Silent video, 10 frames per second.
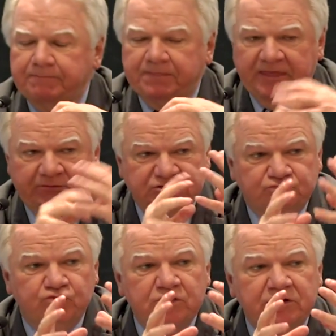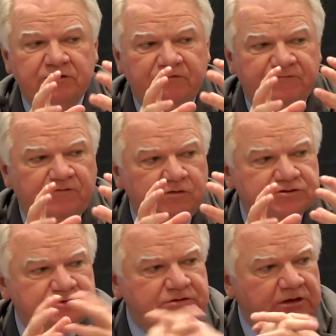That was really the
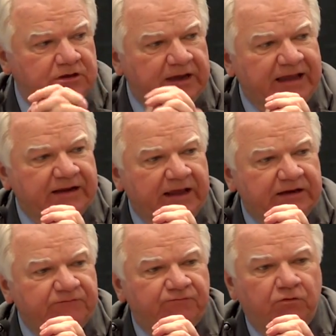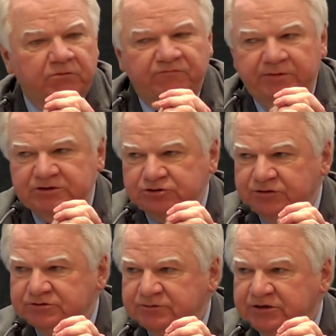first any form of mass
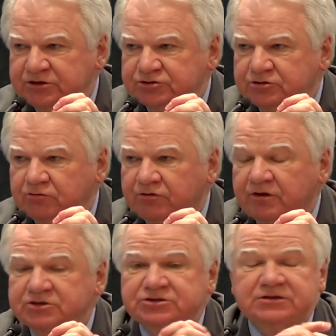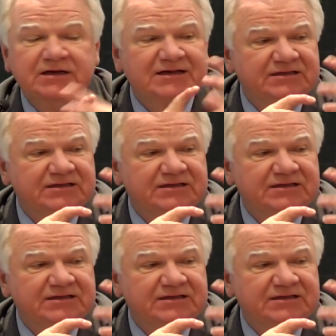transportation in North Hudson.